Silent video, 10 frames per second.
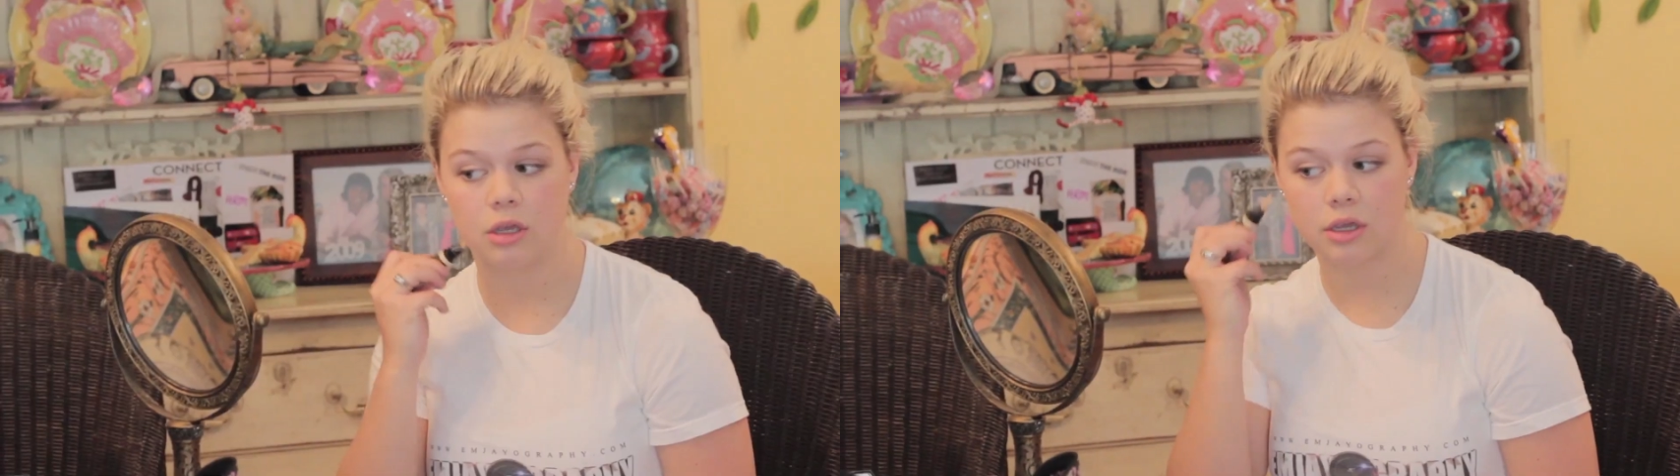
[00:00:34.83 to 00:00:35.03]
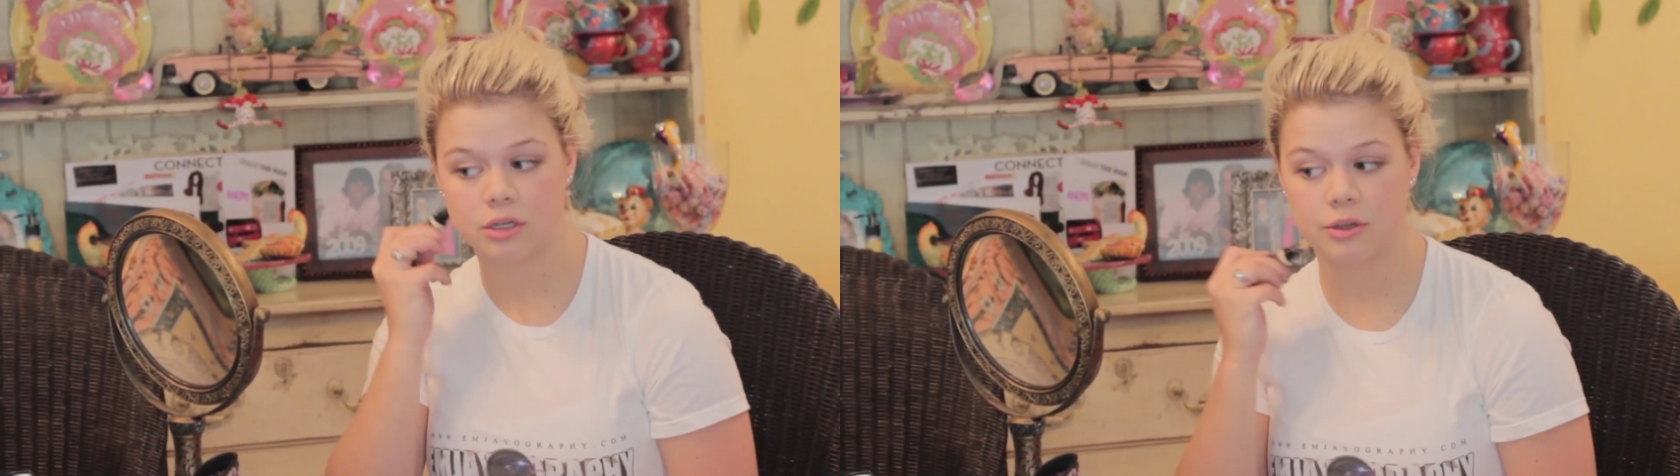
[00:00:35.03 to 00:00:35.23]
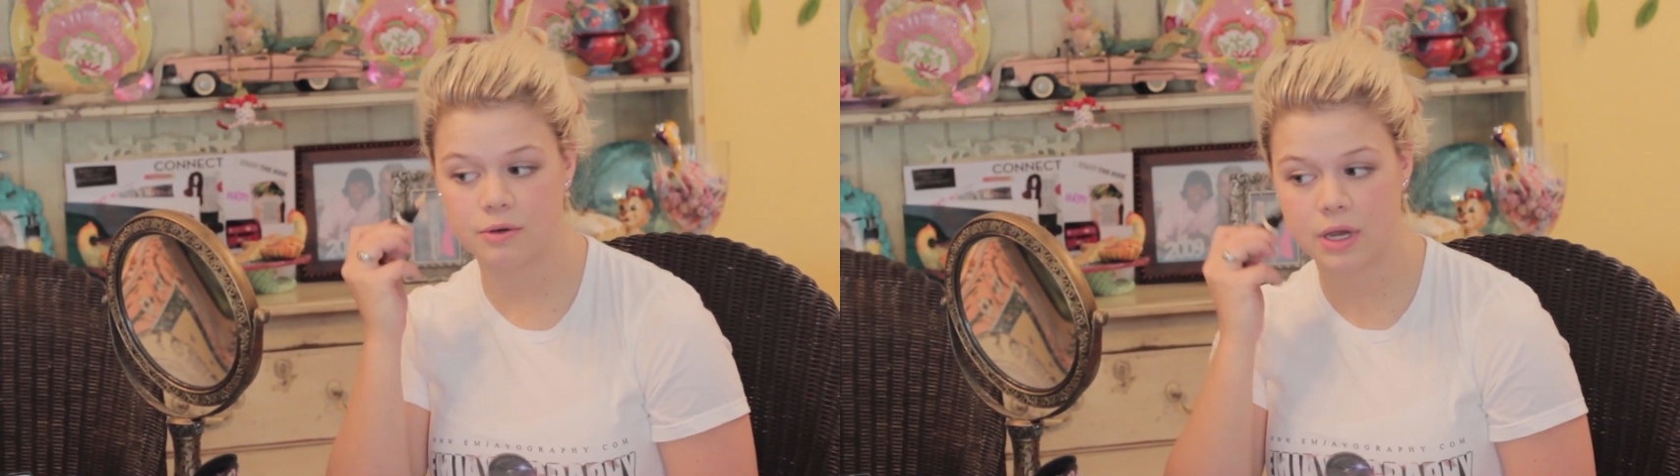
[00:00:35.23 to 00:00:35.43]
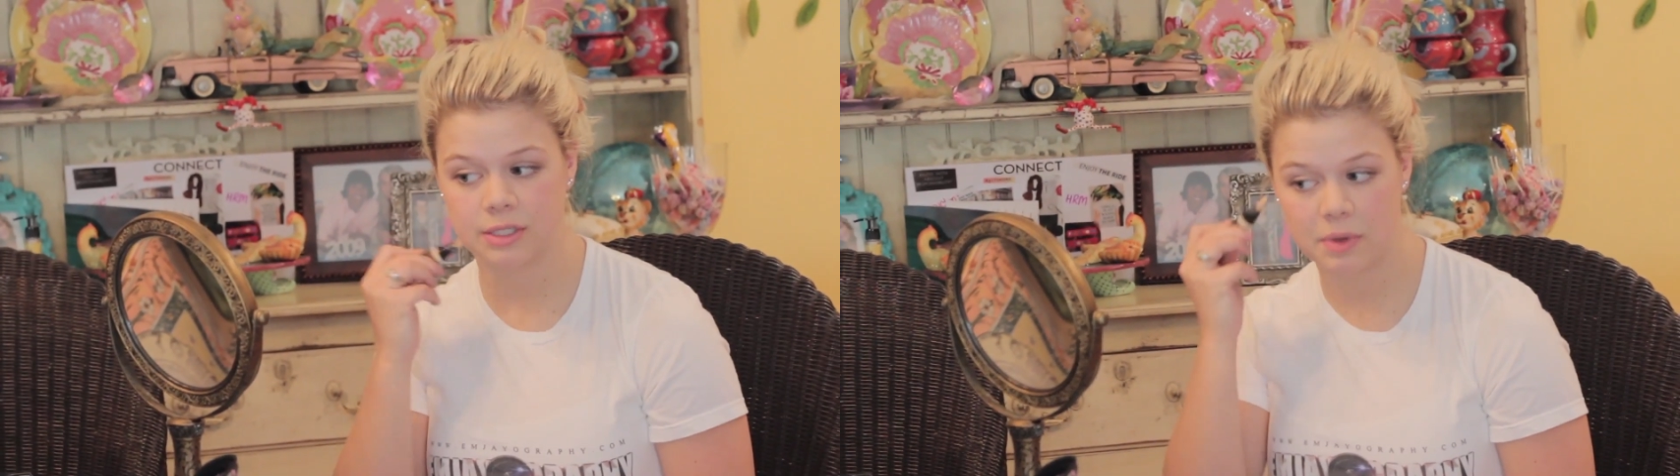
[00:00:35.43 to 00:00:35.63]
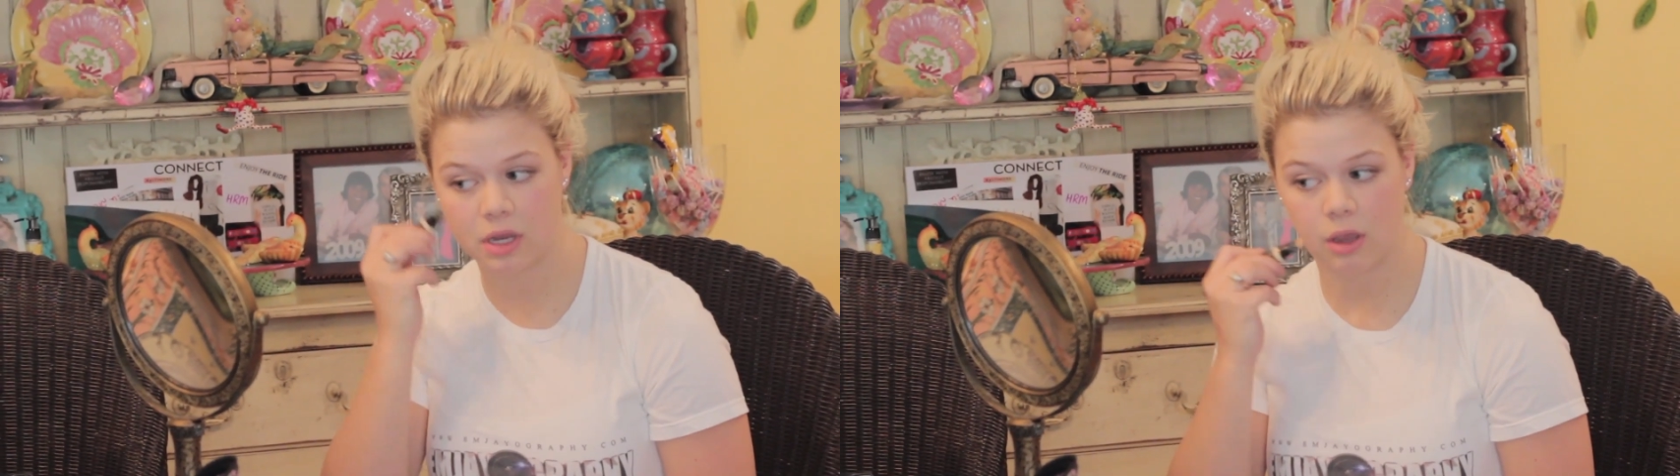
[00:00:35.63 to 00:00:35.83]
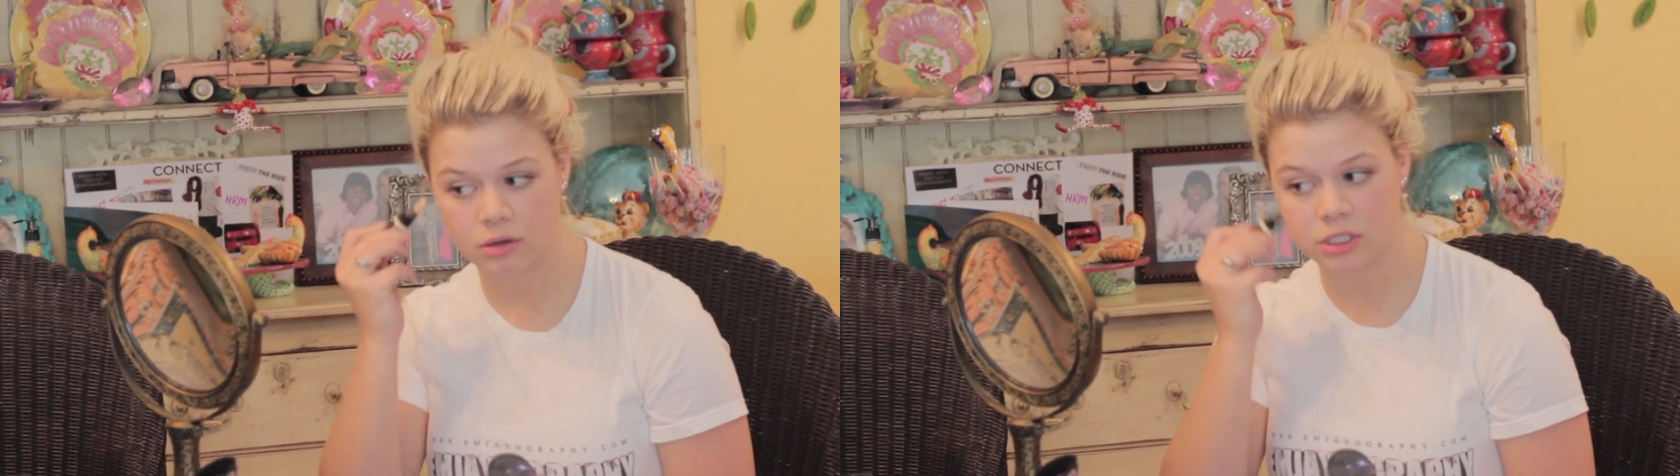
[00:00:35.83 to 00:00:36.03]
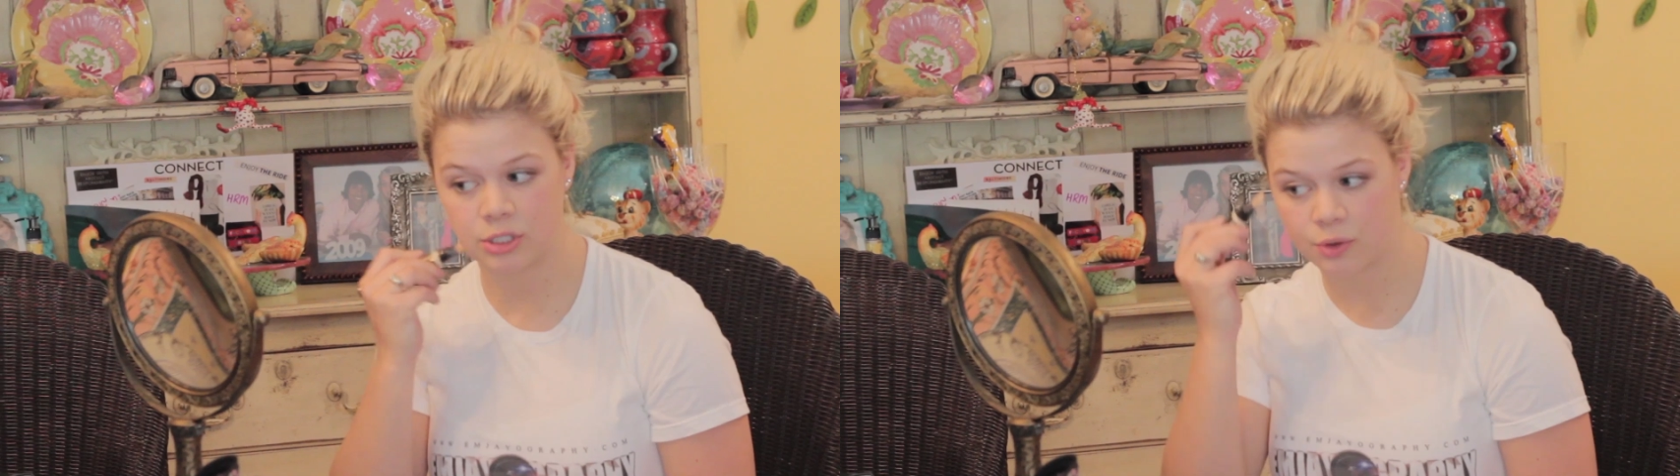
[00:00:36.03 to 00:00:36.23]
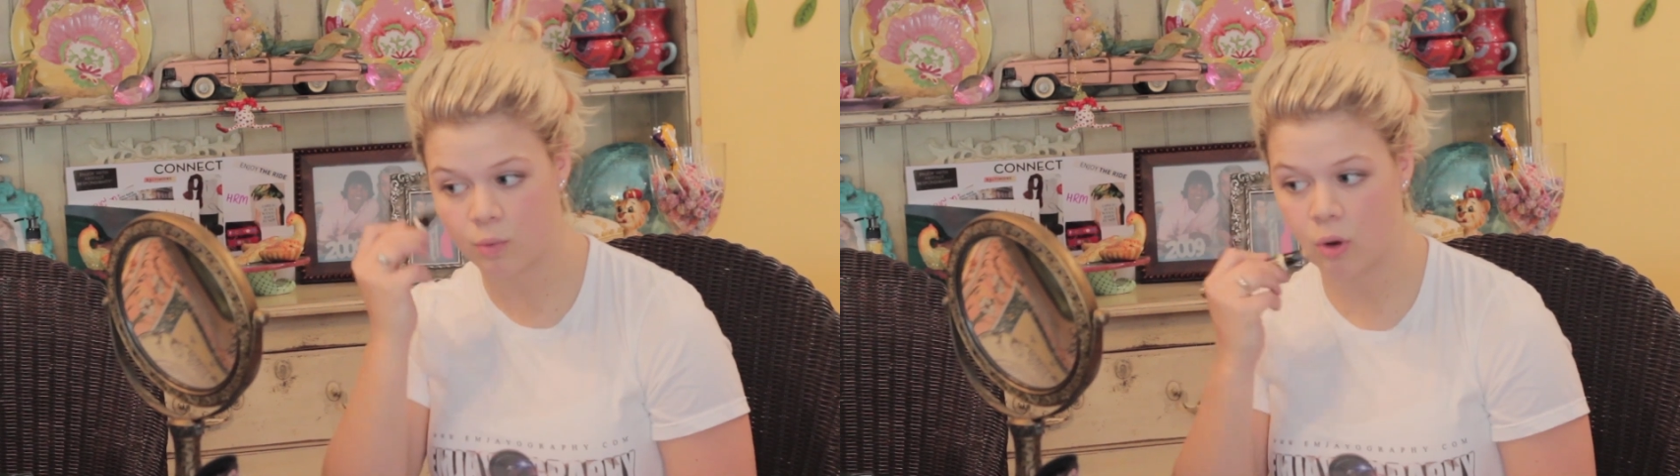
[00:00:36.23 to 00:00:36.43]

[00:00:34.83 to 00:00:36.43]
You can do as many coats as you